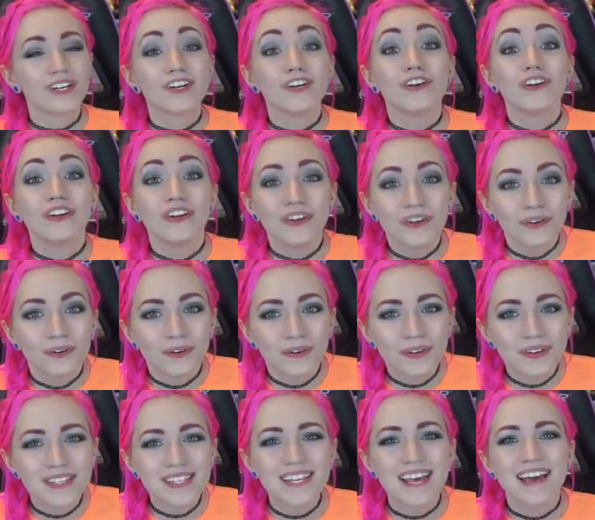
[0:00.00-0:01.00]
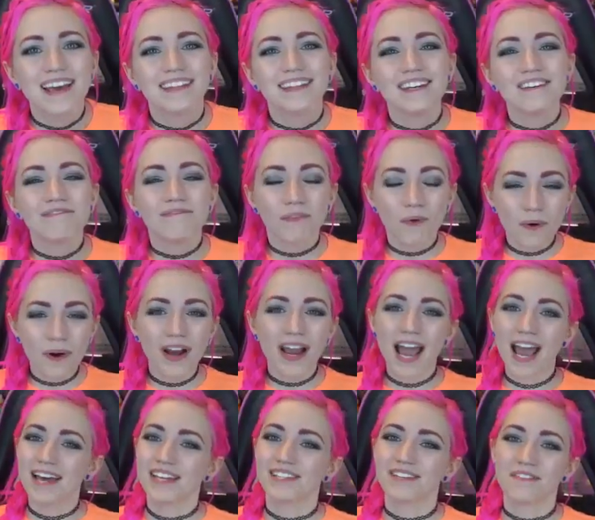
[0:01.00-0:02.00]
news, the 4
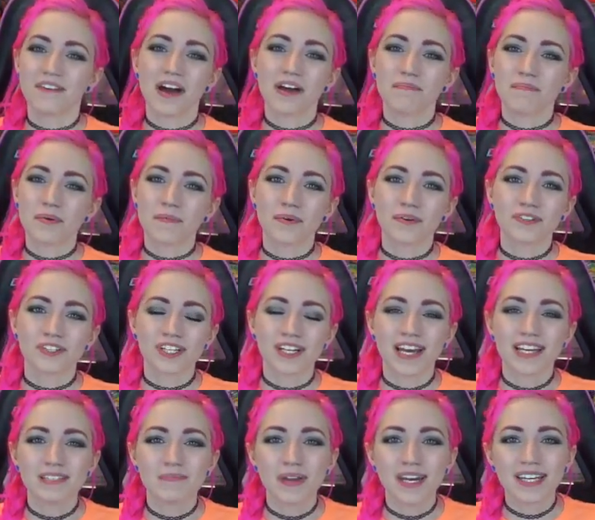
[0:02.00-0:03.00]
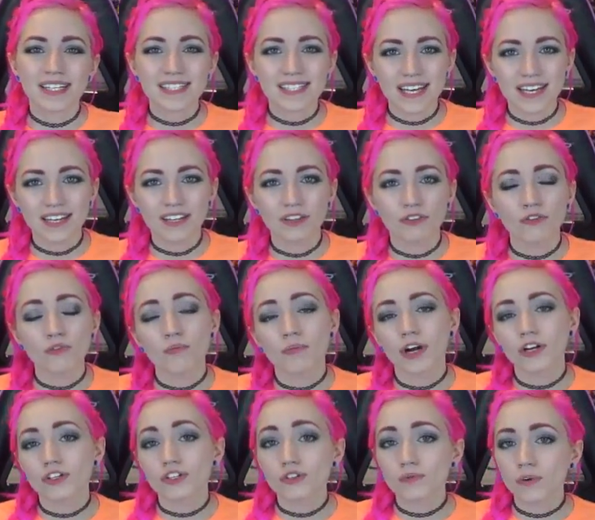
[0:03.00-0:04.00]
Azeroth promotion has been extended through
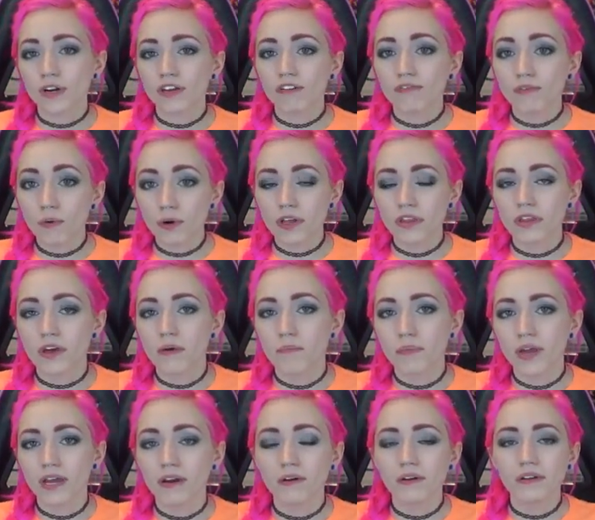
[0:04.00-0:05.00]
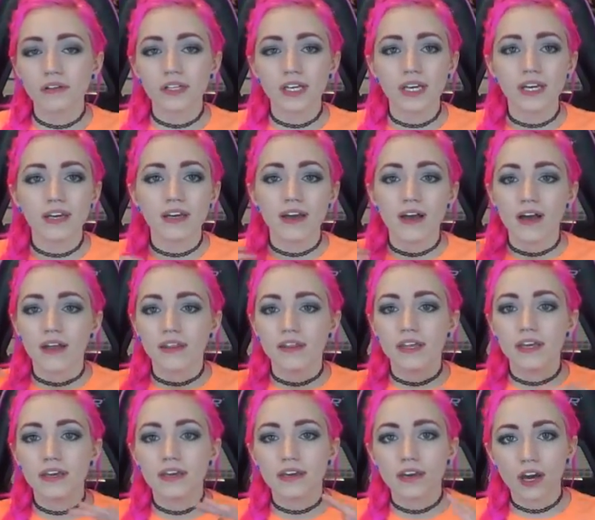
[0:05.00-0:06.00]
March 24th. Apparently,
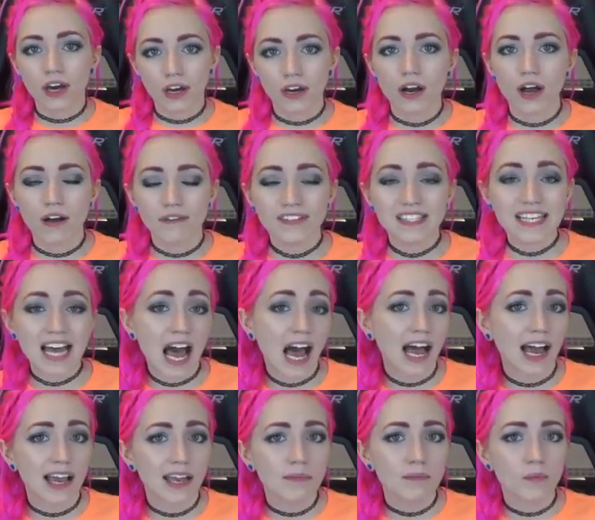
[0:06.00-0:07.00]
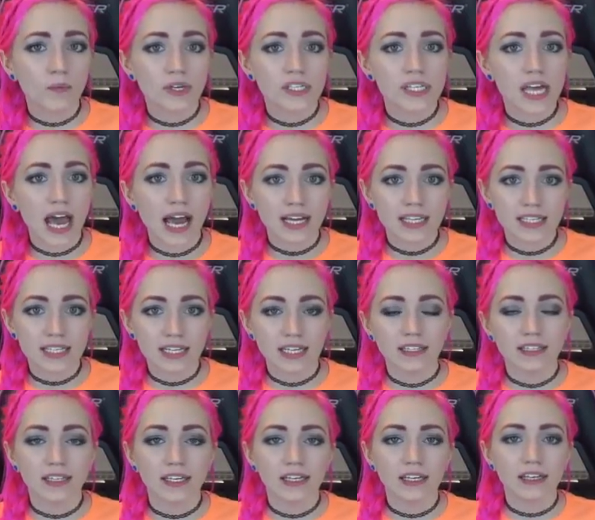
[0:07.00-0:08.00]
the cutoff time was
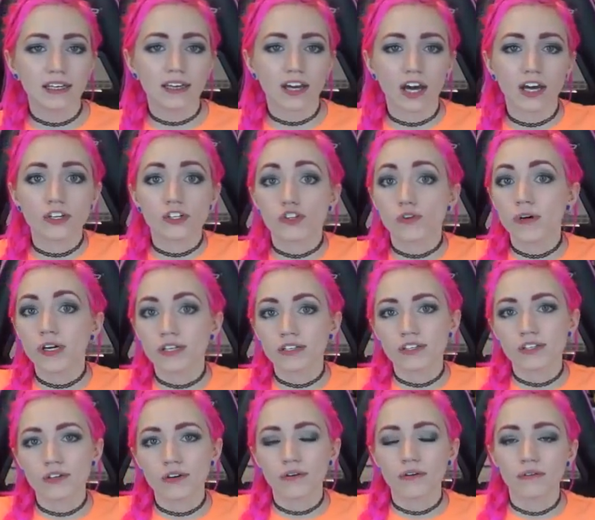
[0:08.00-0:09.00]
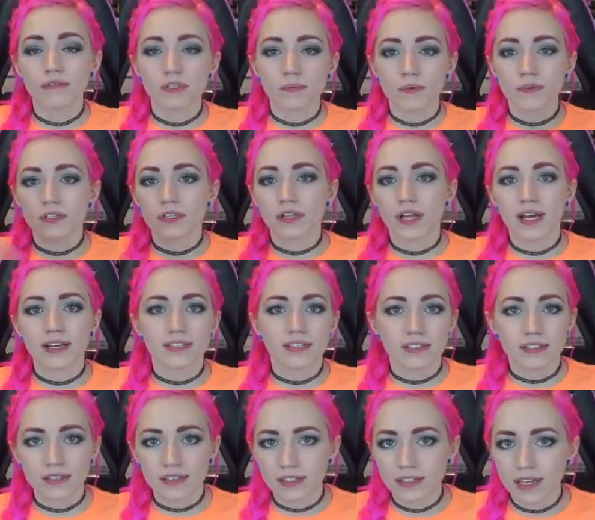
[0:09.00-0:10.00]
accidentally cut short, so it was supposed to last
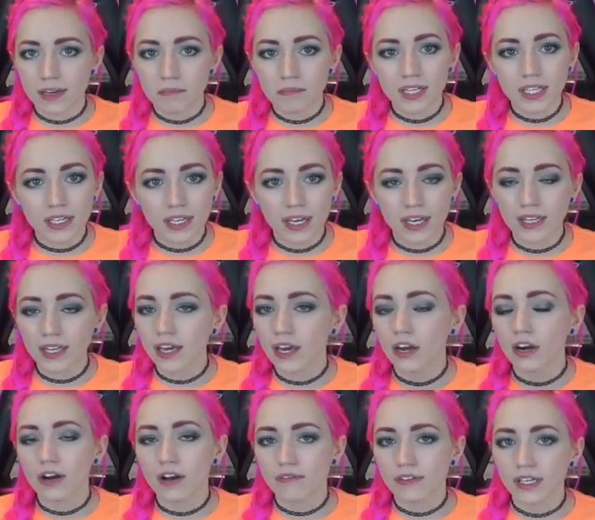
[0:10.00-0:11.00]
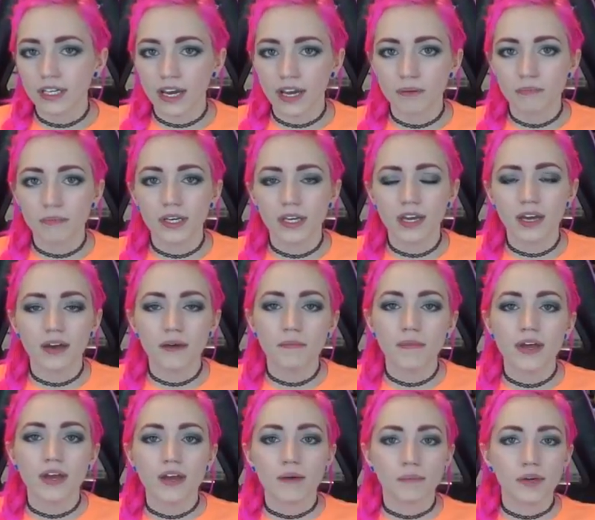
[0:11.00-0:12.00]
until, say, midnight. They cut it off at 9
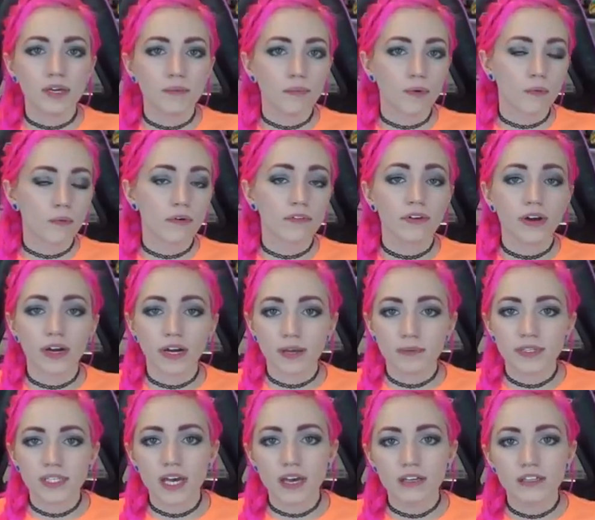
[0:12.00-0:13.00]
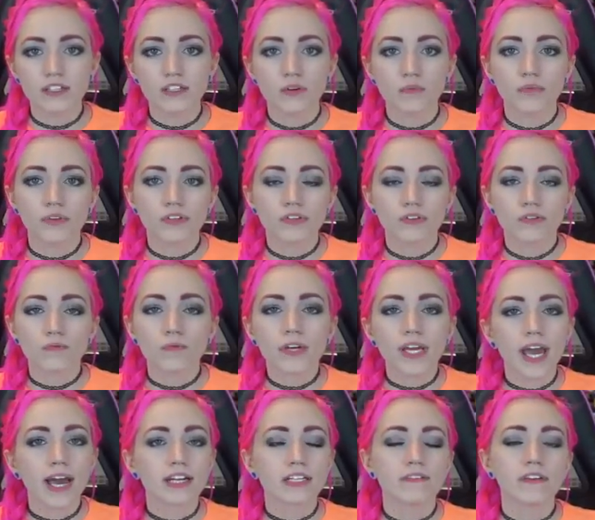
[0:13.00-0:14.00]
p.m. People were very upset, so Blizzard
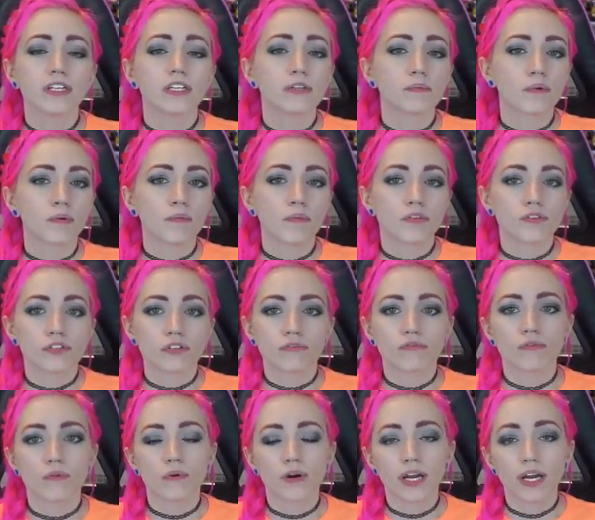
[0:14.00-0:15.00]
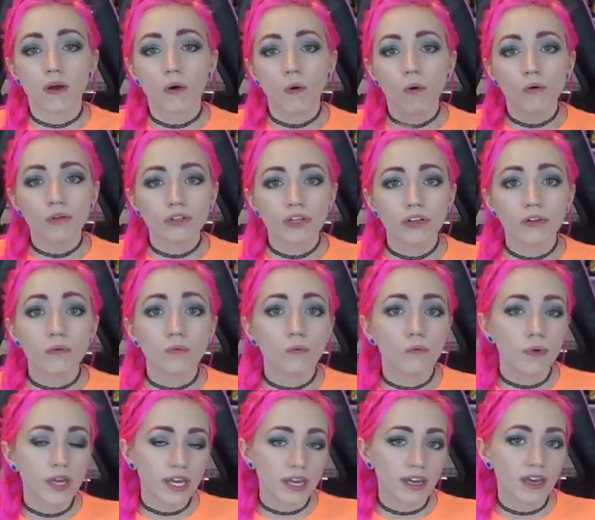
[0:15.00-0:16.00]
reactivated the promotion for a whole nother
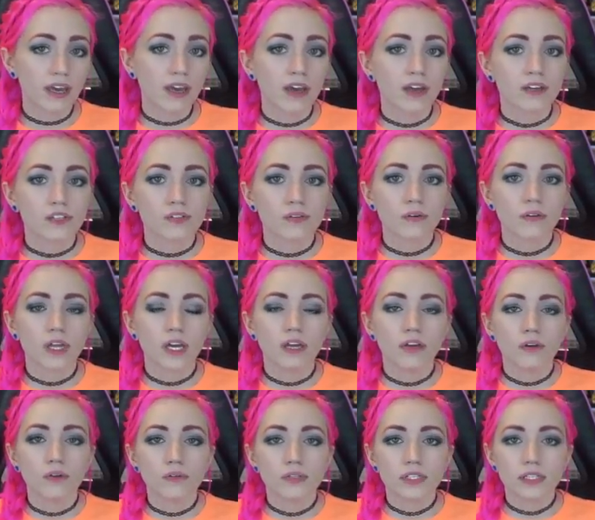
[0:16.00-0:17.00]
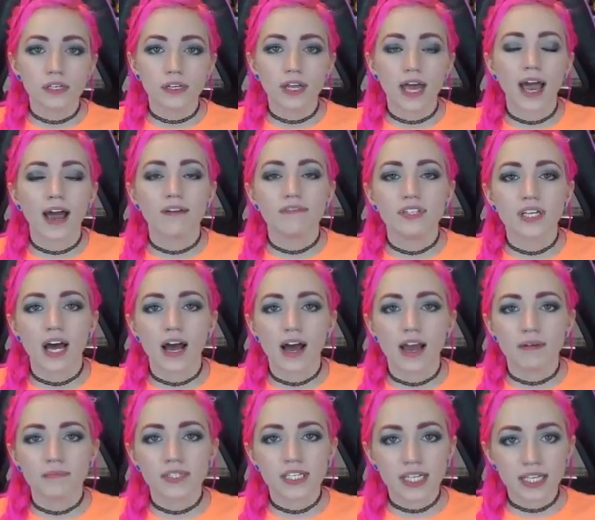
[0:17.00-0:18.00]
week so that you still have
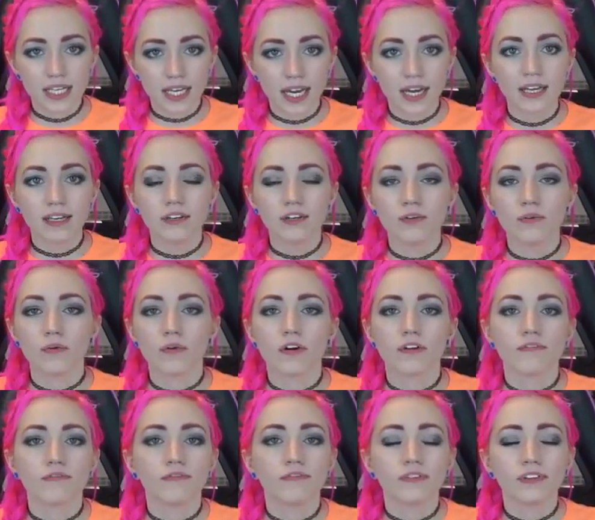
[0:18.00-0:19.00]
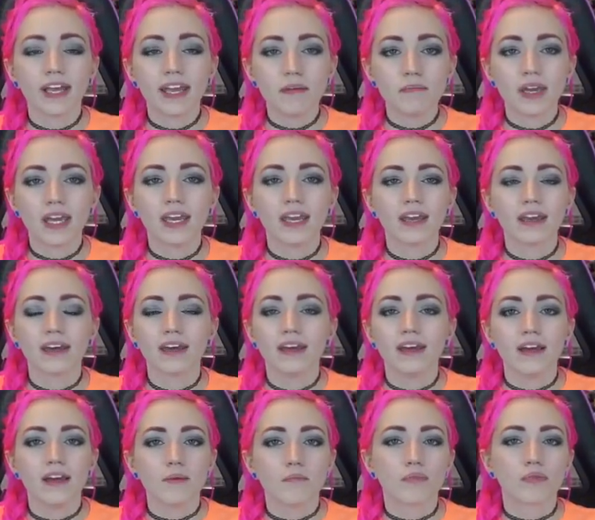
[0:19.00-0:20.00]
time to get your flaming
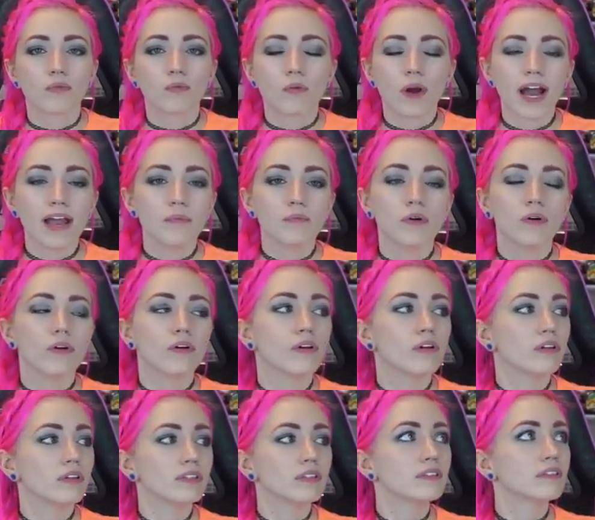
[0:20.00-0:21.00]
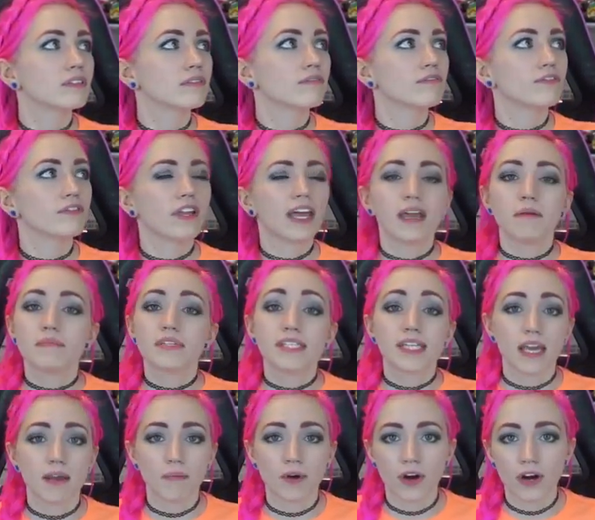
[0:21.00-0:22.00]
primal flame
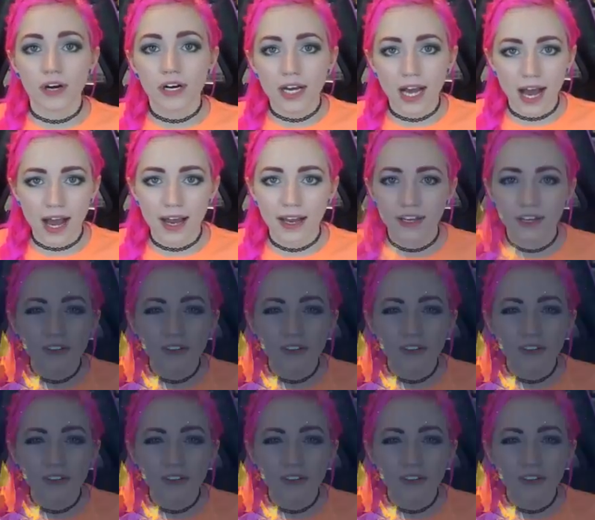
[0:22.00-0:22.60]
saber guy.